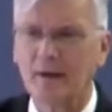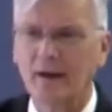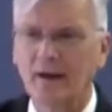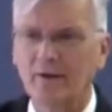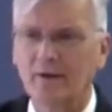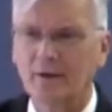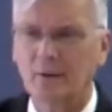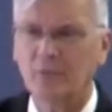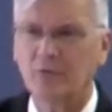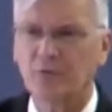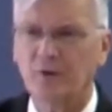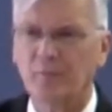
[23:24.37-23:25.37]
it comes
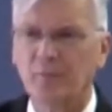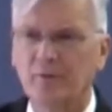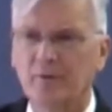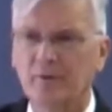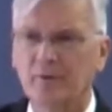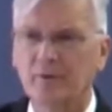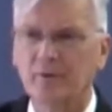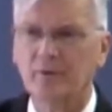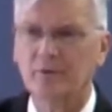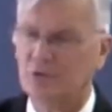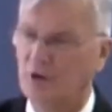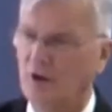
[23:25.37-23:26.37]
from
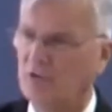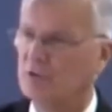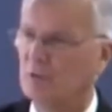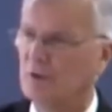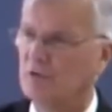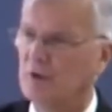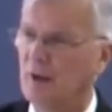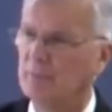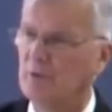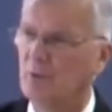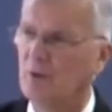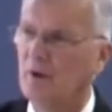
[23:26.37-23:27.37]
Joshua chapter
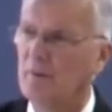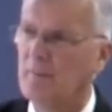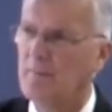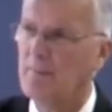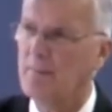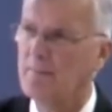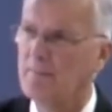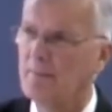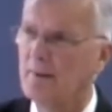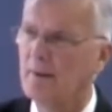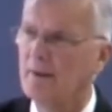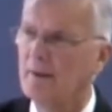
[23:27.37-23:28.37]
1.
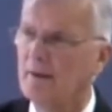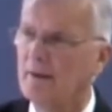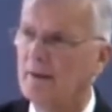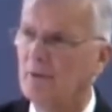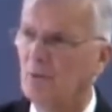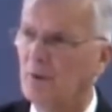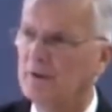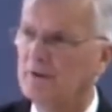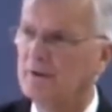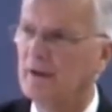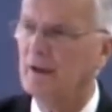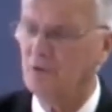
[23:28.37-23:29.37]
In one
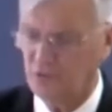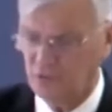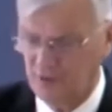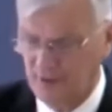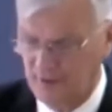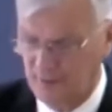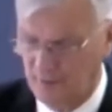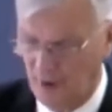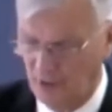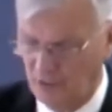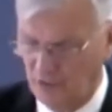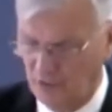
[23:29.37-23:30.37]
case,
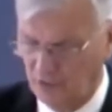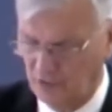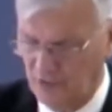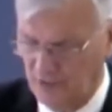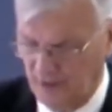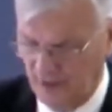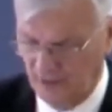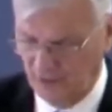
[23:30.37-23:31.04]
Moses says